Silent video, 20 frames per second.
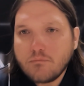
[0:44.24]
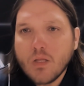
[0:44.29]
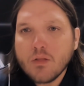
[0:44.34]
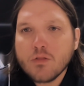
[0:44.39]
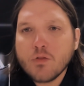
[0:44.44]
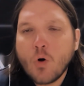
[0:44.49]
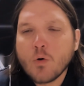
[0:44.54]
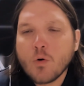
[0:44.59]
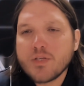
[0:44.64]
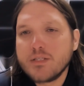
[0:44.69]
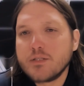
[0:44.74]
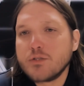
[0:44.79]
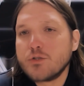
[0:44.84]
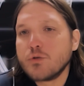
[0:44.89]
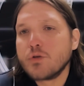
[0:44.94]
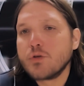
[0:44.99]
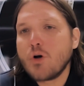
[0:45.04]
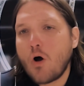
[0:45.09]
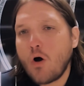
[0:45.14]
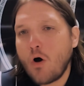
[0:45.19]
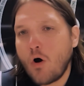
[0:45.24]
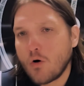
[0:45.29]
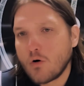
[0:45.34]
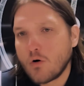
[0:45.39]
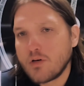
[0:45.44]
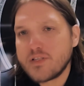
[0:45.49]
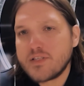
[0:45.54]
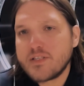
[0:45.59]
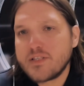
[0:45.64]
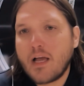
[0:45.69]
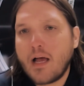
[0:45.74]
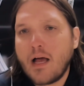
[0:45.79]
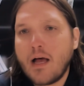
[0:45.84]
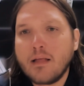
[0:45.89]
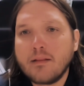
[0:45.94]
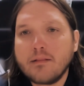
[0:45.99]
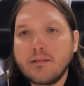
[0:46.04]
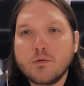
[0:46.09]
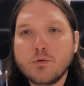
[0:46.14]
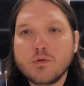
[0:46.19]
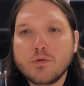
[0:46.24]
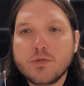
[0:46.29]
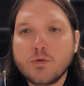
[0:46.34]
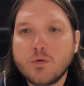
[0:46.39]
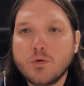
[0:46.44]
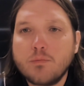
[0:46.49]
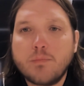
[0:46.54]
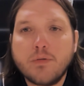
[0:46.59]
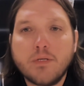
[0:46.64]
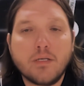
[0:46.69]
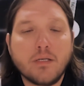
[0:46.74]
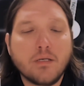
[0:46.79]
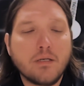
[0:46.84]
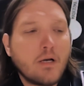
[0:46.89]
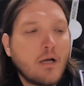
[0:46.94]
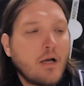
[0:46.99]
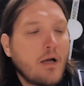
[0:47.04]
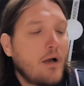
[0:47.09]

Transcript: those into cohorts, and those could be,